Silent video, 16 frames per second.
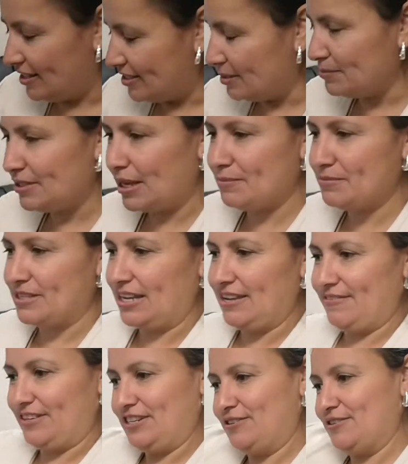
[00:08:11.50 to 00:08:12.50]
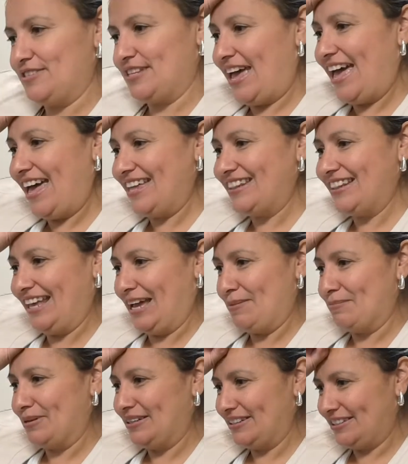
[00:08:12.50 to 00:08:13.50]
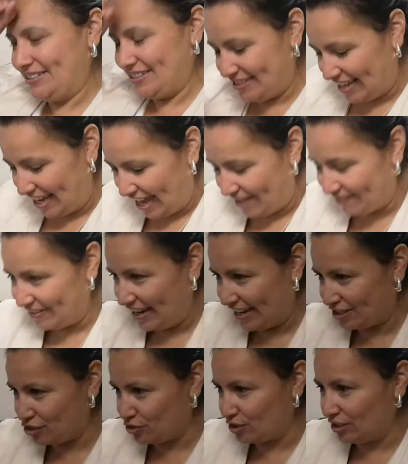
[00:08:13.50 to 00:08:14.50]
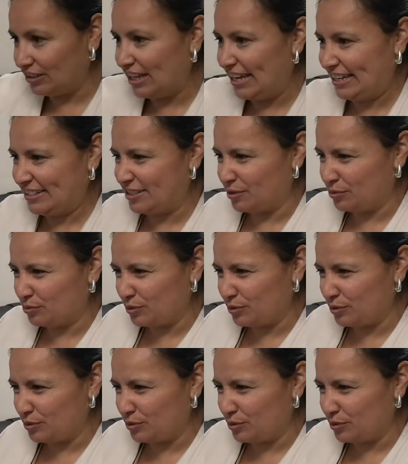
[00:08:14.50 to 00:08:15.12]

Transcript: Sometimes I even use a headlamp just to have an extra light